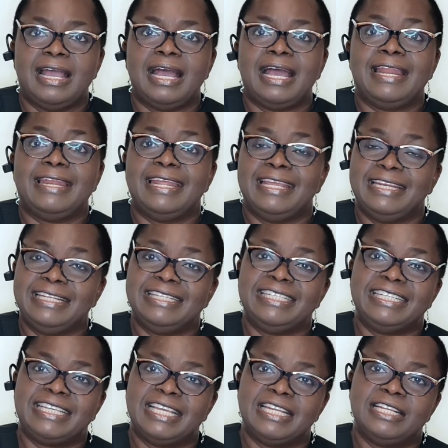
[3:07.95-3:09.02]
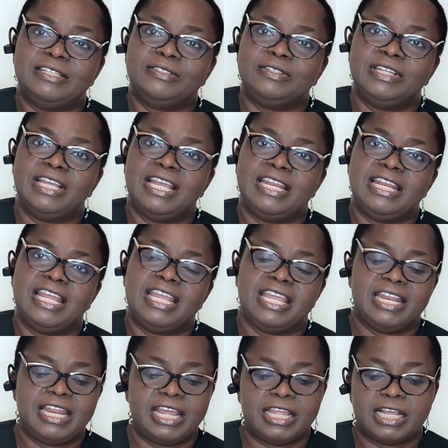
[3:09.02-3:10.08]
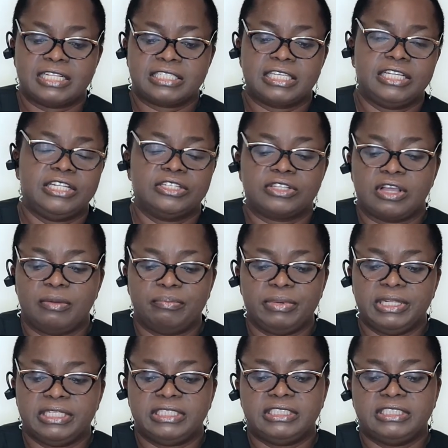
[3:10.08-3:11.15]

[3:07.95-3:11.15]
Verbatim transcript: and then indicate it to the NAE that your skill is complete